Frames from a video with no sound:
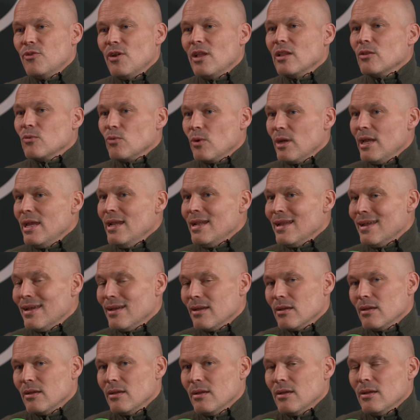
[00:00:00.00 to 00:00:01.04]
felt we're in
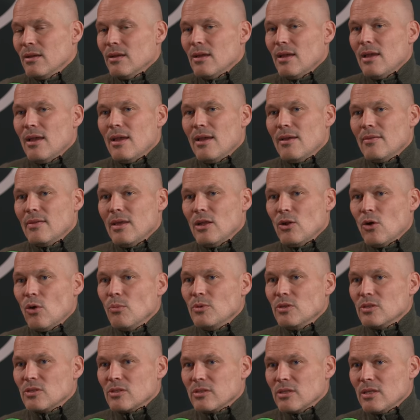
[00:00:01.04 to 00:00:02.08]
it. Uh, then
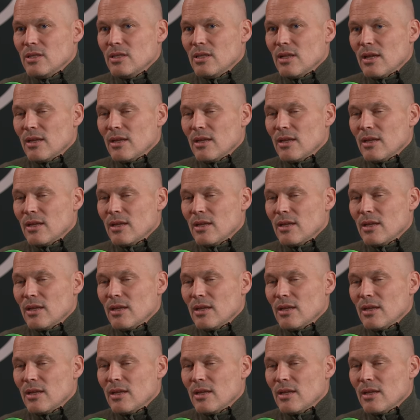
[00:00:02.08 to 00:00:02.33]
obviously,